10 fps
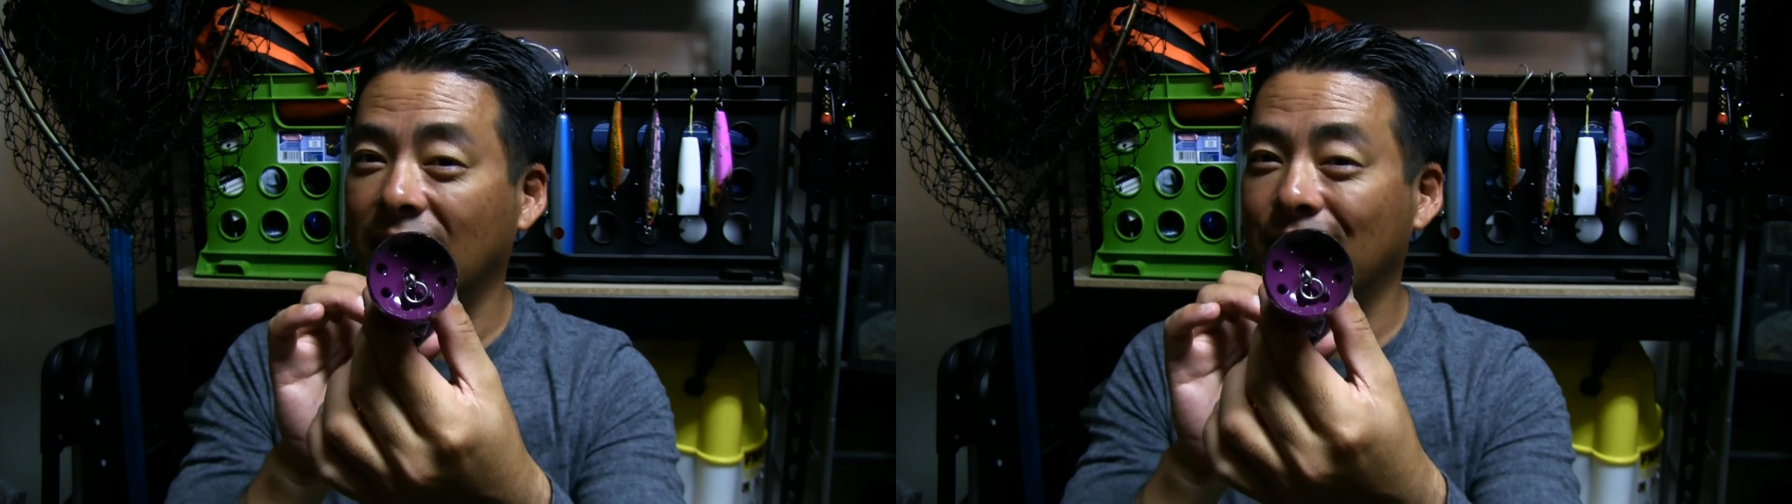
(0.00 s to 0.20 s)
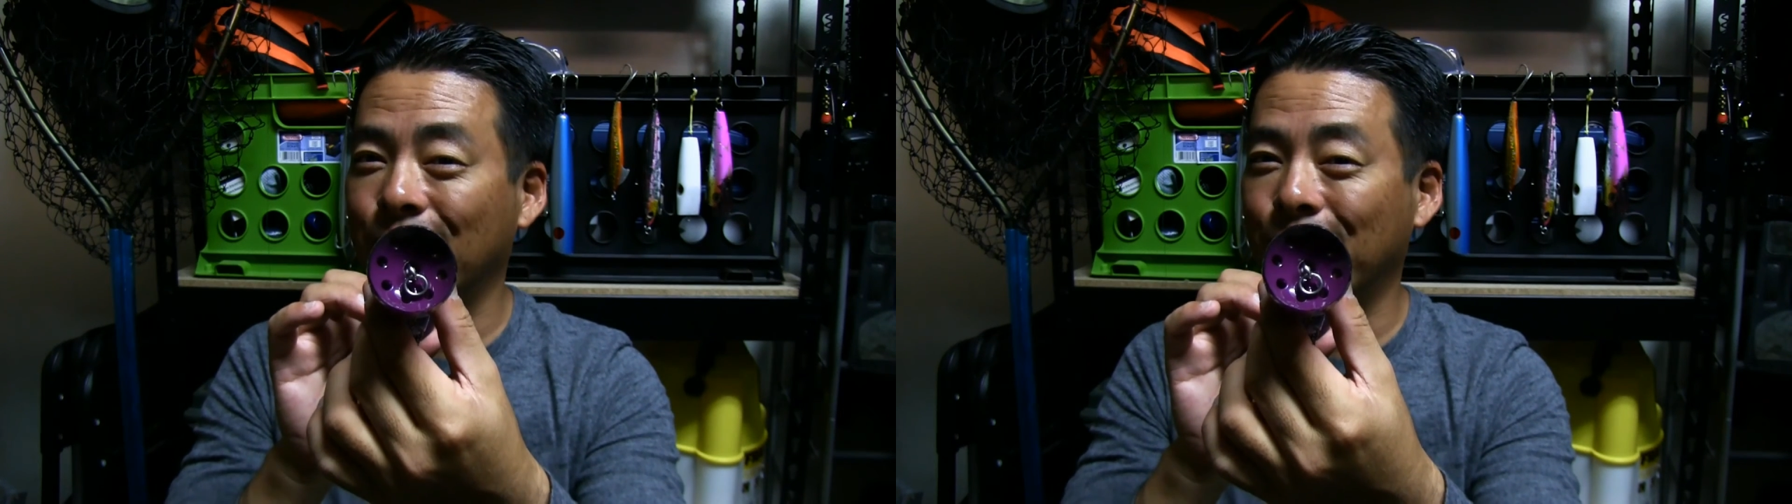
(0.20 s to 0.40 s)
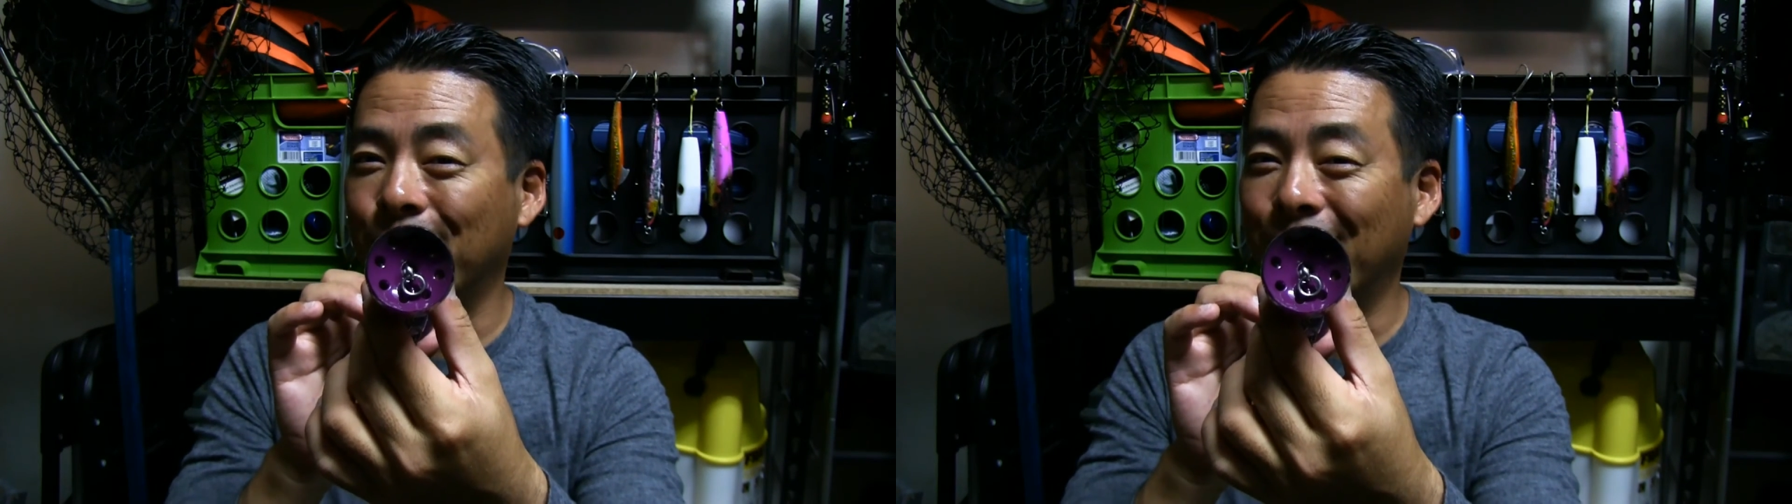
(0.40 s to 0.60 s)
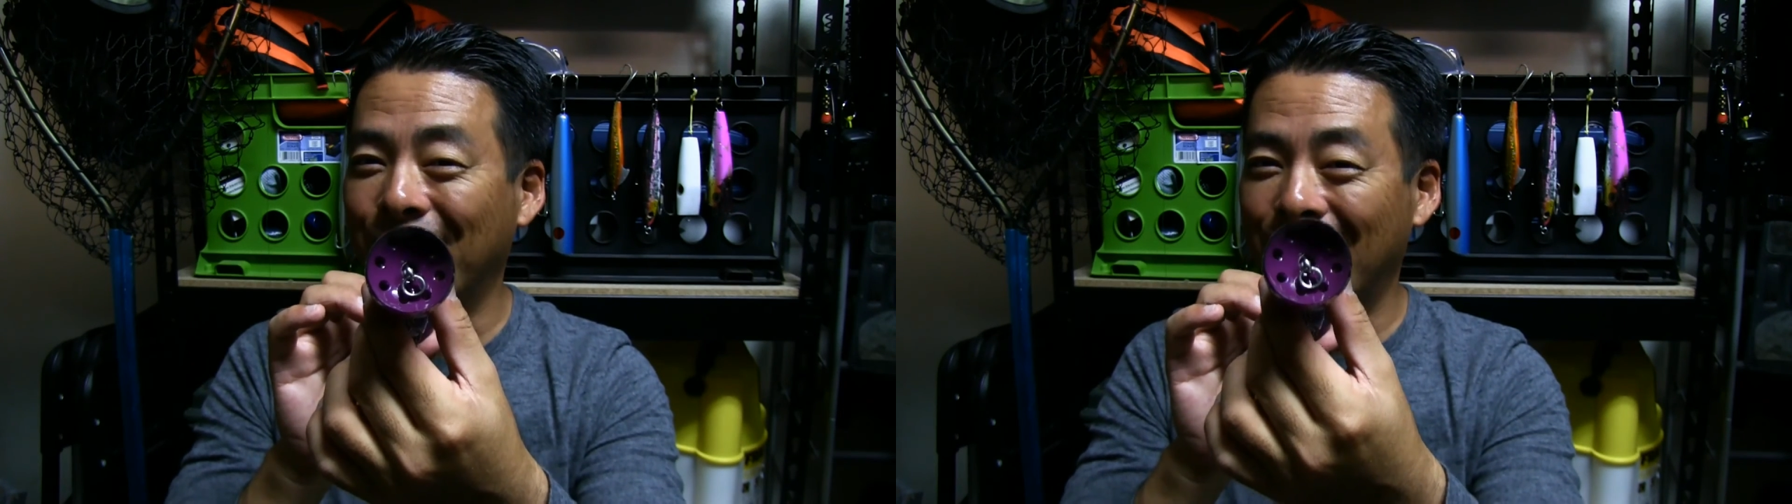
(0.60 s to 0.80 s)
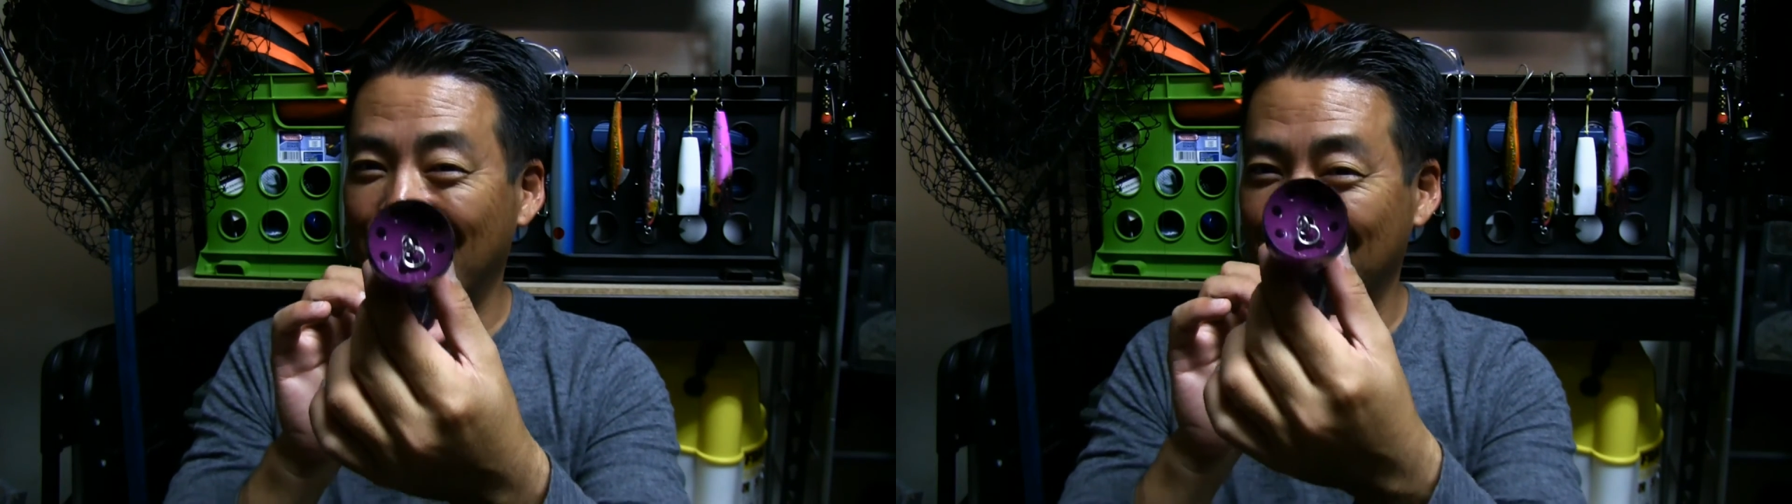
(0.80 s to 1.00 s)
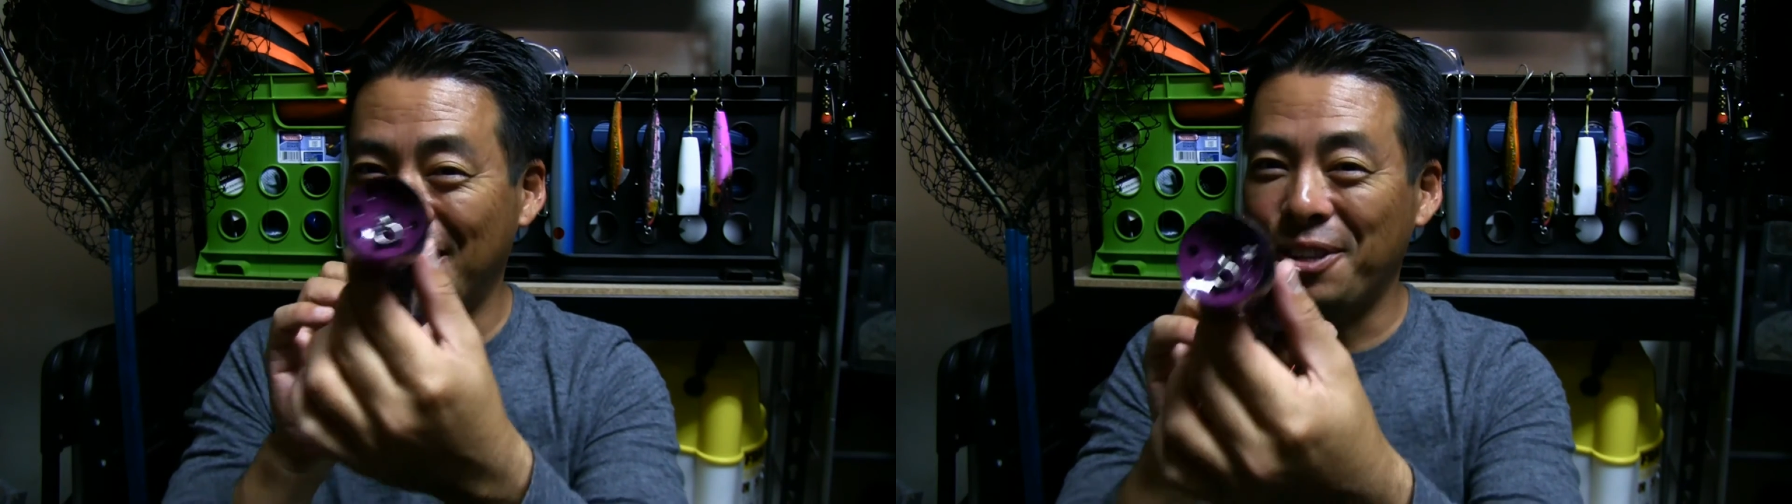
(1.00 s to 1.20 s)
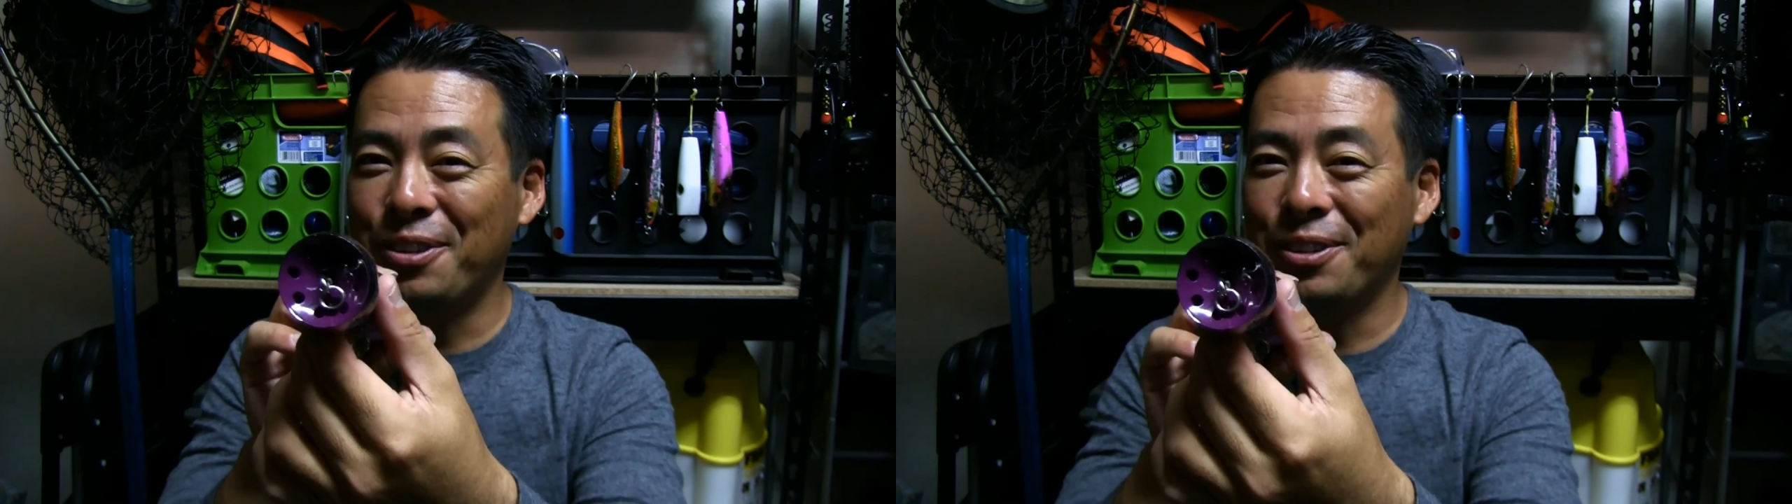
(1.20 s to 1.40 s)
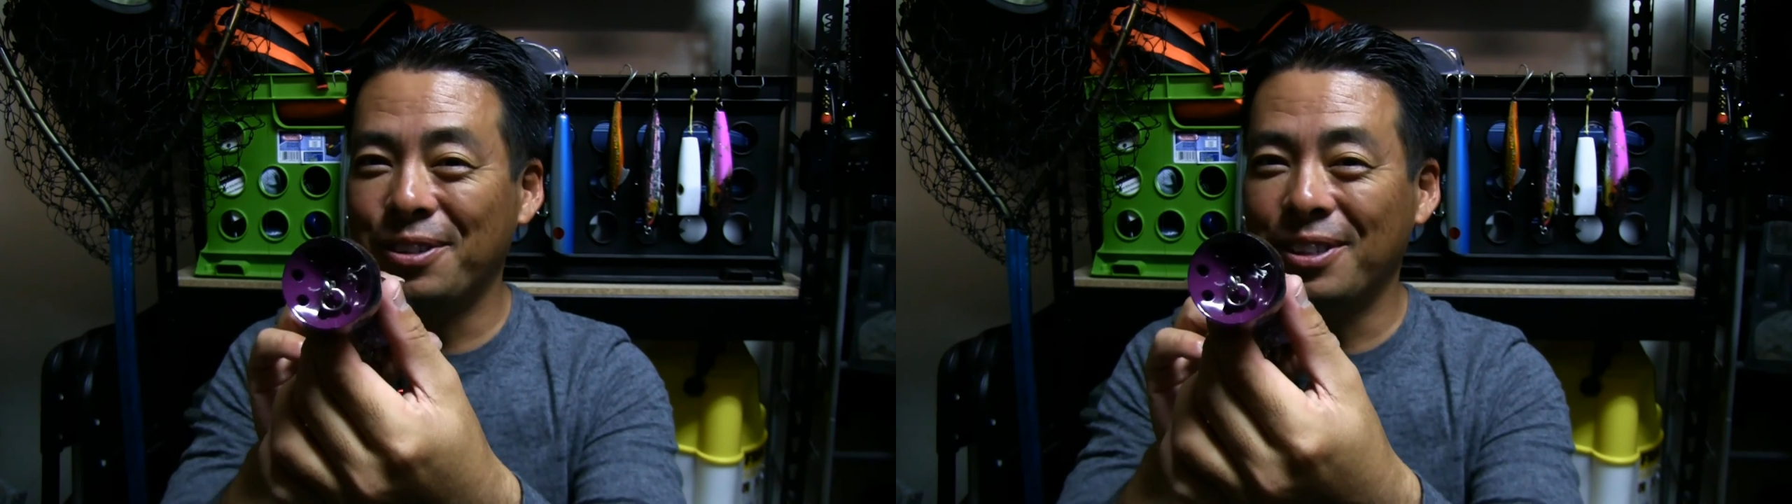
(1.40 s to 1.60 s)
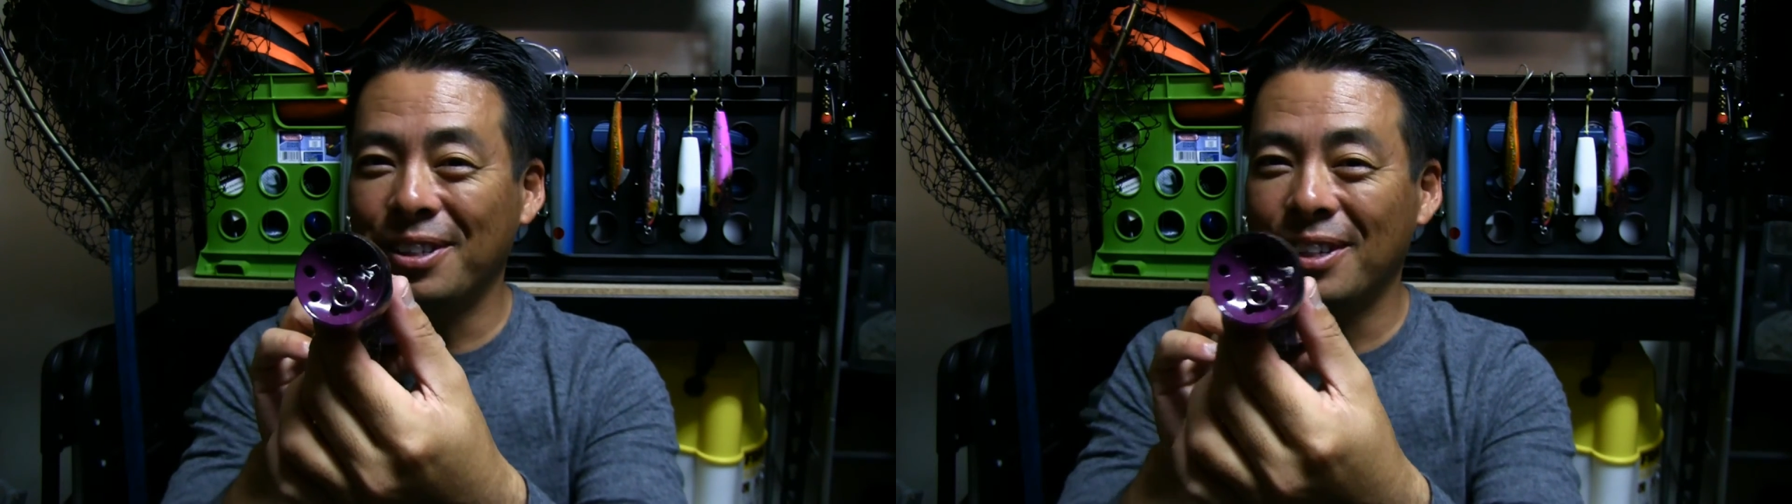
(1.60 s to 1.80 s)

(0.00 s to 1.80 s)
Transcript: So stay tuned.